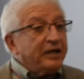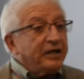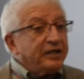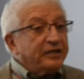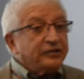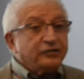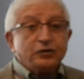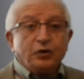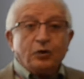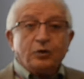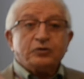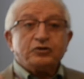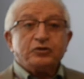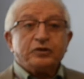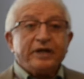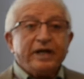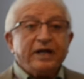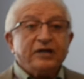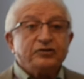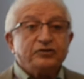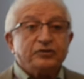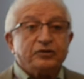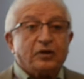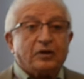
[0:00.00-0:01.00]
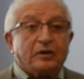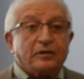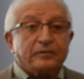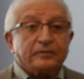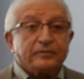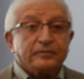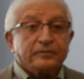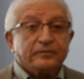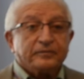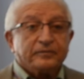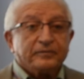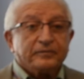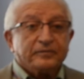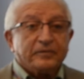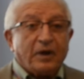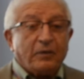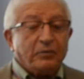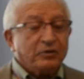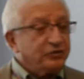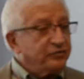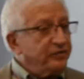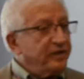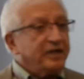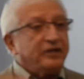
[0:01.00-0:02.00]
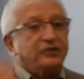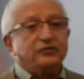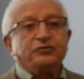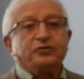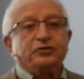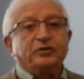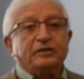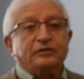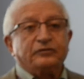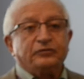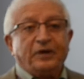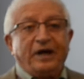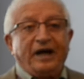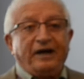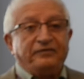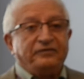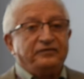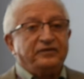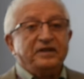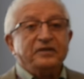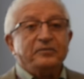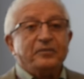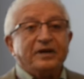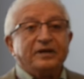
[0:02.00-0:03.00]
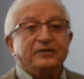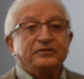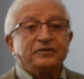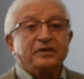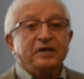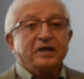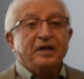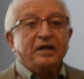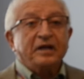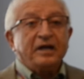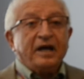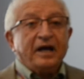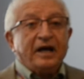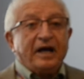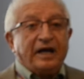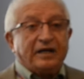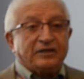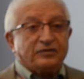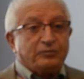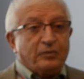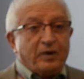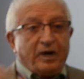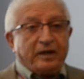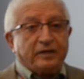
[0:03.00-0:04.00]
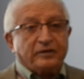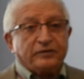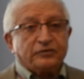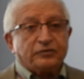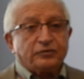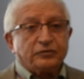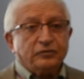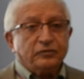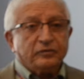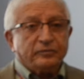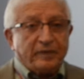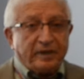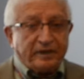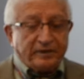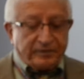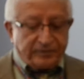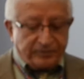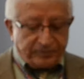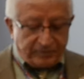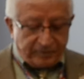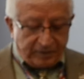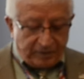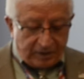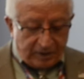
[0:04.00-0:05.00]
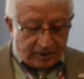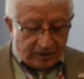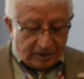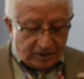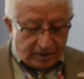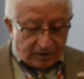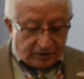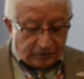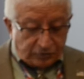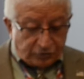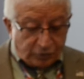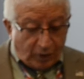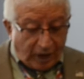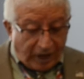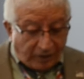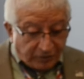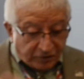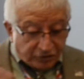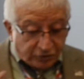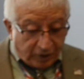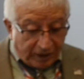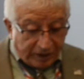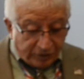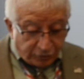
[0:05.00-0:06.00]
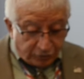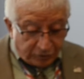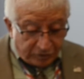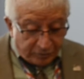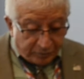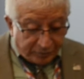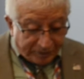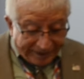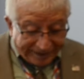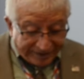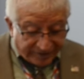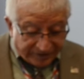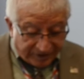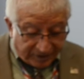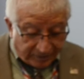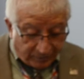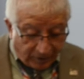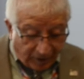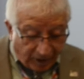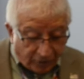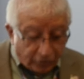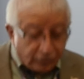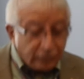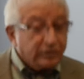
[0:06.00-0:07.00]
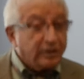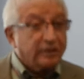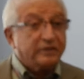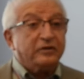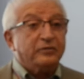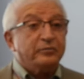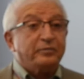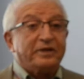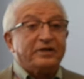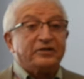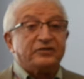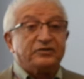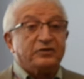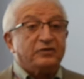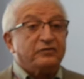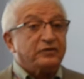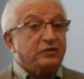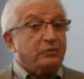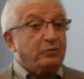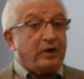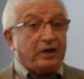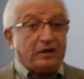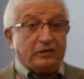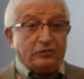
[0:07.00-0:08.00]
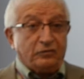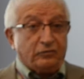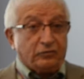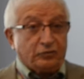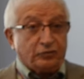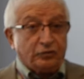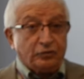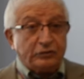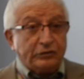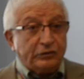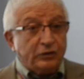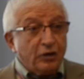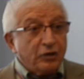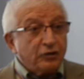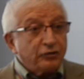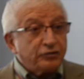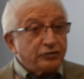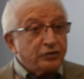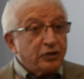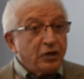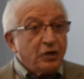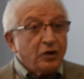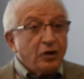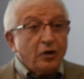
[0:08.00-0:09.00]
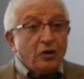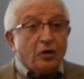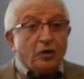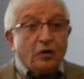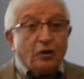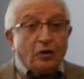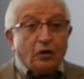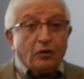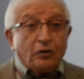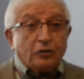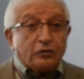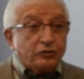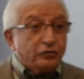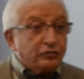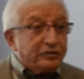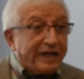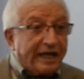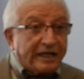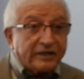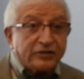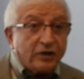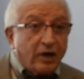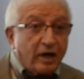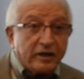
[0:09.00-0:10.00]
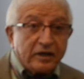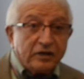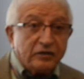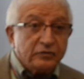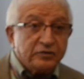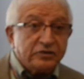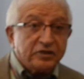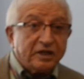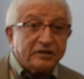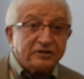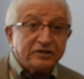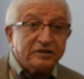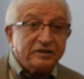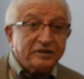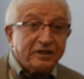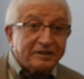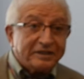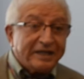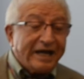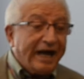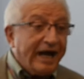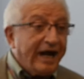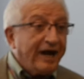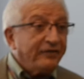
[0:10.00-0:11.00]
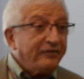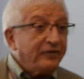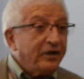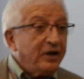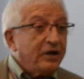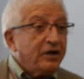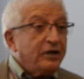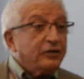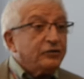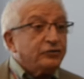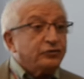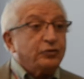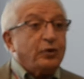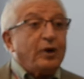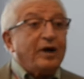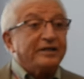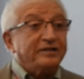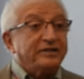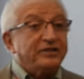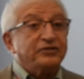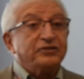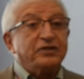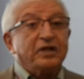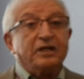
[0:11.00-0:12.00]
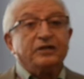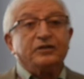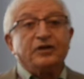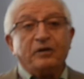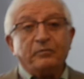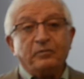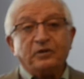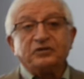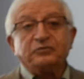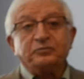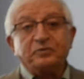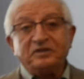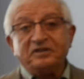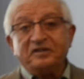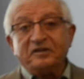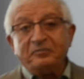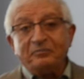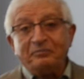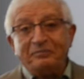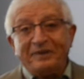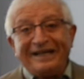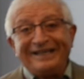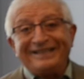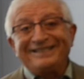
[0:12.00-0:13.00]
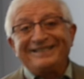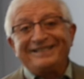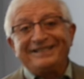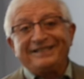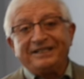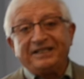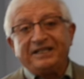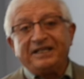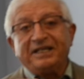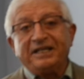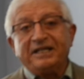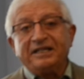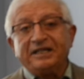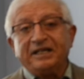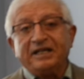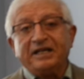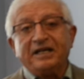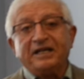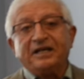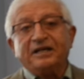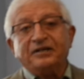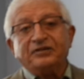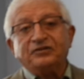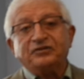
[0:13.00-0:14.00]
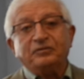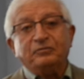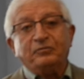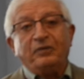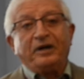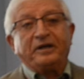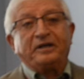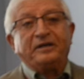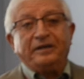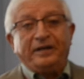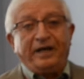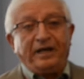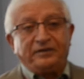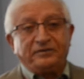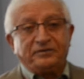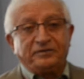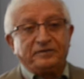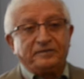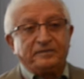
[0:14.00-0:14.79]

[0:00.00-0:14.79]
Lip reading: is co-educational. I was very thrilled to have females as my school. So I was trying to impress them. I could not impress them with my good looks or good attire, which I did not have, so I decided I must be the best in English in my class.